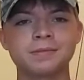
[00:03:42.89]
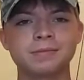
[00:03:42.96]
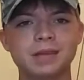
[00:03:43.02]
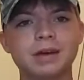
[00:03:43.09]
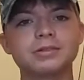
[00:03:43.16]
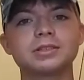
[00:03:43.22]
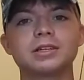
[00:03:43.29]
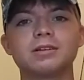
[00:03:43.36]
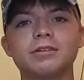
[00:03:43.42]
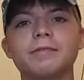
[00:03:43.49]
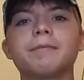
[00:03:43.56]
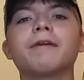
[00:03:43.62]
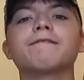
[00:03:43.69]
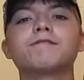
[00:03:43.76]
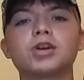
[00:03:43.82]
That was literally
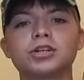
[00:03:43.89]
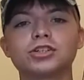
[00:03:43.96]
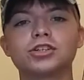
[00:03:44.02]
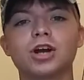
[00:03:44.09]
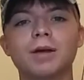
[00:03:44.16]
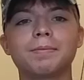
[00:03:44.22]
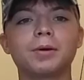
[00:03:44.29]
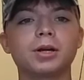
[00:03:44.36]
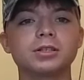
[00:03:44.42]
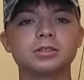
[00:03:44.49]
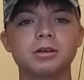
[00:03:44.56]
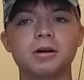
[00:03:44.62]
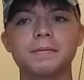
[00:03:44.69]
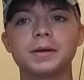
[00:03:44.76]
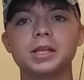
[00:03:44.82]
my first tripod.
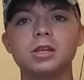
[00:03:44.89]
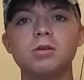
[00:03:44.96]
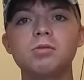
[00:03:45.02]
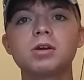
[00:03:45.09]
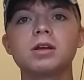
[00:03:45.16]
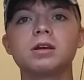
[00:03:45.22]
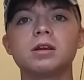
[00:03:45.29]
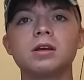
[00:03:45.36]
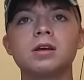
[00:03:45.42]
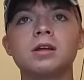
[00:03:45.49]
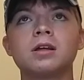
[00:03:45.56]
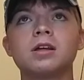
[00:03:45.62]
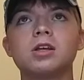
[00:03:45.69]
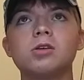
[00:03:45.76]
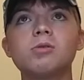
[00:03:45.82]
So you
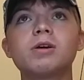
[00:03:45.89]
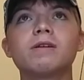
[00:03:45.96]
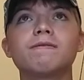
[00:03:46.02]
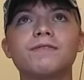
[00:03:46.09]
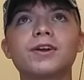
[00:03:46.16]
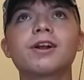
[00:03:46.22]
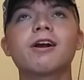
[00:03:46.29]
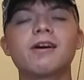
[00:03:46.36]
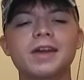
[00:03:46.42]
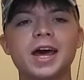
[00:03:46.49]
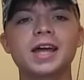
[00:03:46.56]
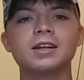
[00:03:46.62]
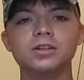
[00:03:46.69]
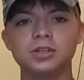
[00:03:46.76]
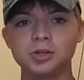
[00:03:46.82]
can figure out
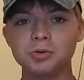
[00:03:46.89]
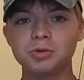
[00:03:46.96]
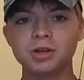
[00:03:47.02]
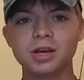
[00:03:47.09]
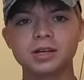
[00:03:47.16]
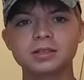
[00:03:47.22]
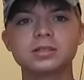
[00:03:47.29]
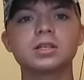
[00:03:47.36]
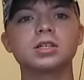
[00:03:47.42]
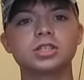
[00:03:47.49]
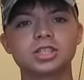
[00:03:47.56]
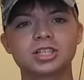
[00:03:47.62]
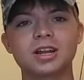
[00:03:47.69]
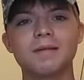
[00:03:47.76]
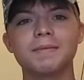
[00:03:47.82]
how to do things. It's
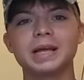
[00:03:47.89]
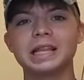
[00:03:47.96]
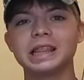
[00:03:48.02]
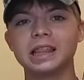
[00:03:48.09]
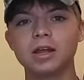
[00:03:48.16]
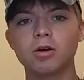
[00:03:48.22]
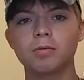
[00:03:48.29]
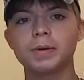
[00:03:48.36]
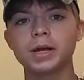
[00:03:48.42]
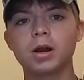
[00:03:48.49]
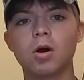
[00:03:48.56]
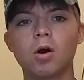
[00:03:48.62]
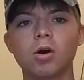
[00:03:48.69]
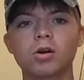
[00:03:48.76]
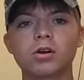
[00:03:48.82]
just going to be a little bit
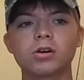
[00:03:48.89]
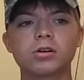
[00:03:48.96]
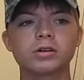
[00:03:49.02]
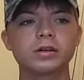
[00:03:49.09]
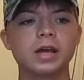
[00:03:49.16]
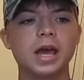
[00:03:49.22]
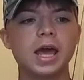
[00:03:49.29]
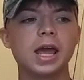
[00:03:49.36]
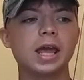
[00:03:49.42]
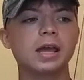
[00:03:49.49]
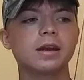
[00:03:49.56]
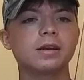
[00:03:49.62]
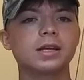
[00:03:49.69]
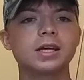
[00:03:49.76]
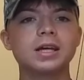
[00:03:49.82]
harder
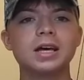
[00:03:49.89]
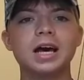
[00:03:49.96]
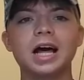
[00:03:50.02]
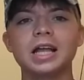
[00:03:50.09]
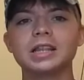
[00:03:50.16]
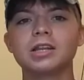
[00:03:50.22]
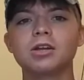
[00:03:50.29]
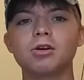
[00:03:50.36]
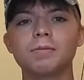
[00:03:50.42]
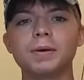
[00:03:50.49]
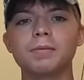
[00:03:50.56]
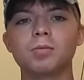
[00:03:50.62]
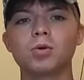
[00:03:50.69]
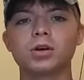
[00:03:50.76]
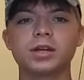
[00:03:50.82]
and a little
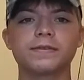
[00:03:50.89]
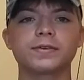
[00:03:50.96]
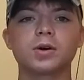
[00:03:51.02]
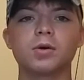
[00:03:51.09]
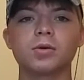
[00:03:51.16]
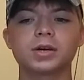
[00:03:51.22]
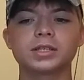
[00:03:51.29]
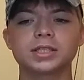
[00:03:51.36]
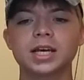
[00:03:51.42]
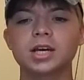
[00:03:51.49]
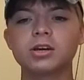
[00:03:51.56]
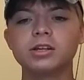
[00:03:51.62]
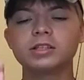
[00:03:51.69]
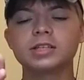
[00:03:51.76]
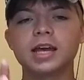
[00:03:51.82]
bit more difficult because I
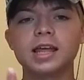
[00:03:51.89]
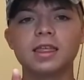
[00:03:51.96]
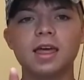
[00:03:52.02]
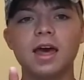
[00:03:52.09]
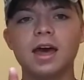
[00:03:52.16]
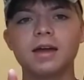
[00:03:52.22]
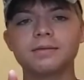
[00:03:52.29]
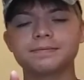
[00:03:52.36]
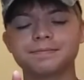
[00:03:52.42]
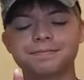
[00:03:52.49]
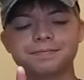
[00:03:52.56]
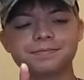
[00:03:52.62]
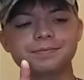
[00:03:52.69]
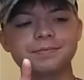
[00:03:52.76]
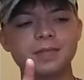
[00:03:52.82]
couldn't take that
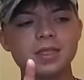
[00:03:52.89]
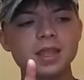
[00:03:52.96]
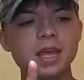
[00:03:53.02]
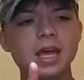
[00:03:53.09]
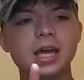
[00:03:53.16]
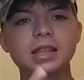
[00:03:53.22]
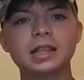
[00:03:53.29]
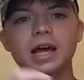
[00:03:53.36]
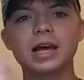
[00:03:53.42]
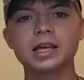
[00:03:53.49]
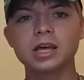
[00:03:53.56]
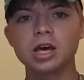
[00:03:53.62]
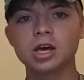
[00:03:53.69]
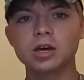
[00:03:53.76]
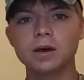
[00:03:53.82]
and
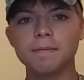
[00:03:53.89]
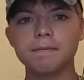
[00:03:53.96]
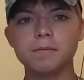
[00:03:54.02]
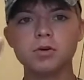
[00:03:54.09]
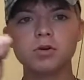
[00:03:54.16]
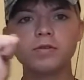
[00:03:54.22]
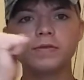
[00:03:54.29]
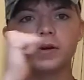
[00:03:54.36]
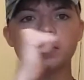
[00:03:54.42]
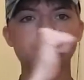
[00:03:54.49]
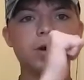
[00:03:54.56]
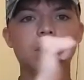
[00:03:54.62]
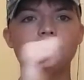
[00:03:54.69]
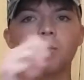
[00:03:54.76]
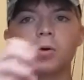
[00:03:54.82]
move it
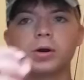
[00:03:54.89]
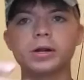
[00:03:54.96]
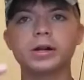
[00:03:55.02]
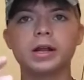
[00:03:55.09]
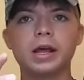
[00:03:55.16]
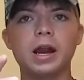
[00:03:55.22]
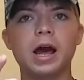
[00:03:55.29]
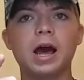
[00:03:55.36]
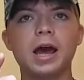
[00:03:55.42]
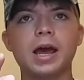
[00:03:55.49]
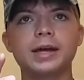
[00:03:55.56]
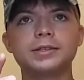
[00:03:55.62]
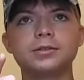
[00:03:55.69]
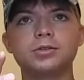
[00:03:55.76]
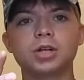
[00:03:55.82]
where I wanted it. I
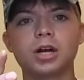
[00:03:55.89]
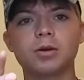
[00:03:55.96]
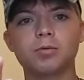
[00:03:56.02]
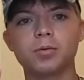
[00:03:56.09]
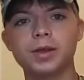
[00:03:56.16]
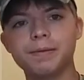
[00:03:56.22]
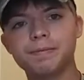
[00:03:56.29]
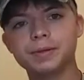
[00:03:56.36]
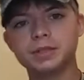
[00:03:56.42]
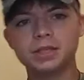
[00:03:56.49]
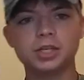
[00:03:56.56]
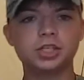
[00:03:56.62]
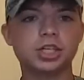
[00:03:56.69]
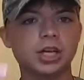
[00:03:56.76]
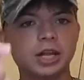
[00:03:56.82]
had to try to
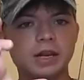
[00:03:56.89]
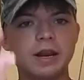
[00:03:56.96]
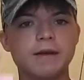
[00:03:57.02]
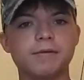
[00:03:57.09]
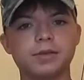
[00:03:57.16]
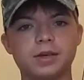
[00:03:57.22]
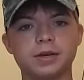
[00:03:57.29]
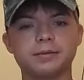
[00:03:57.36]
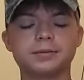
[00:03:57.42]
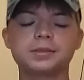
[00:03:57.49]
reposition it and everything.